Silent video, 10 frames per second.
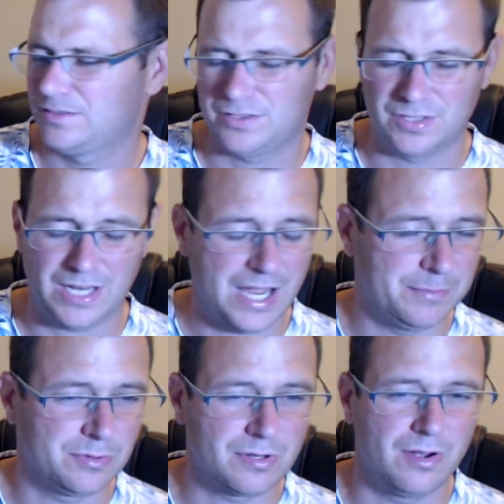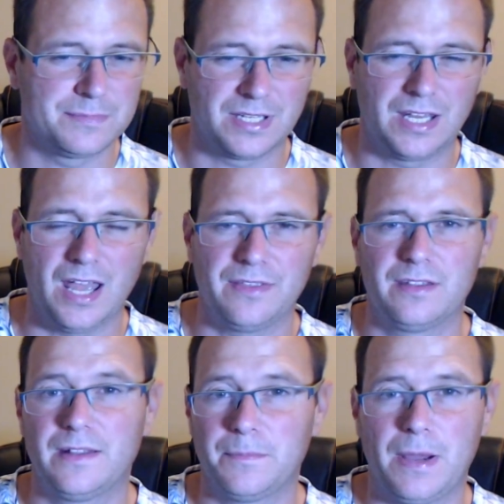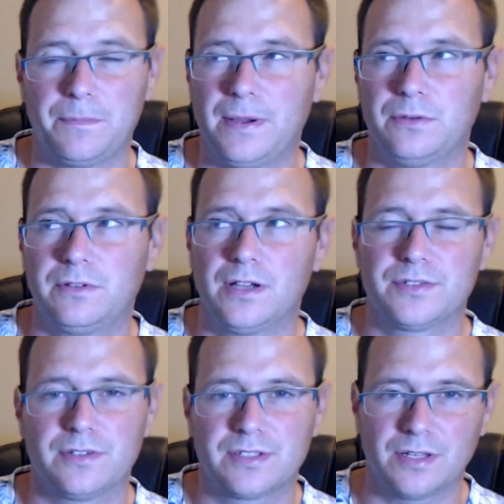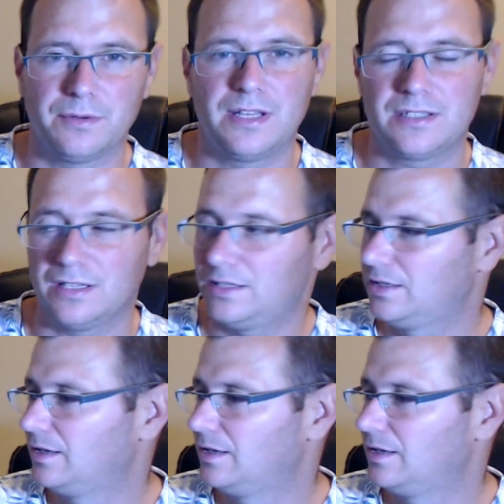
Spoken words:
just cable tie them together and then the back panel goes on so easily.